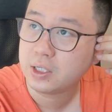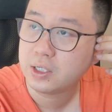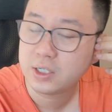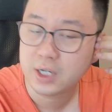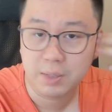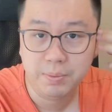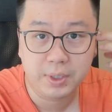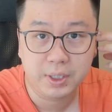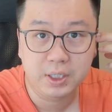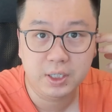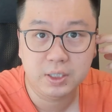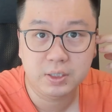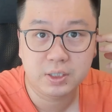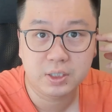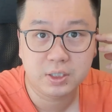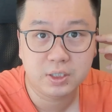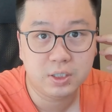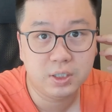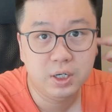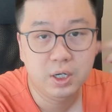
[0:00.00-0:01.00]
But this
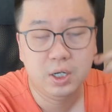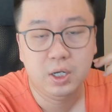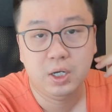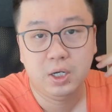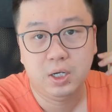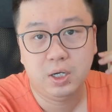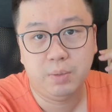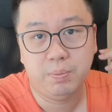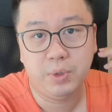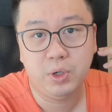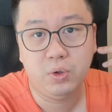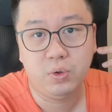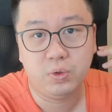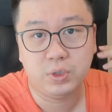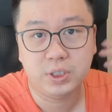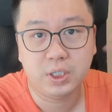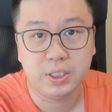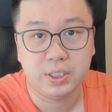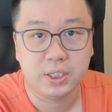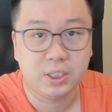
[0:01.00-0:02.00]
one is good.
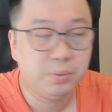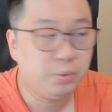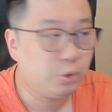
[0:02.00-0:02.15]
I do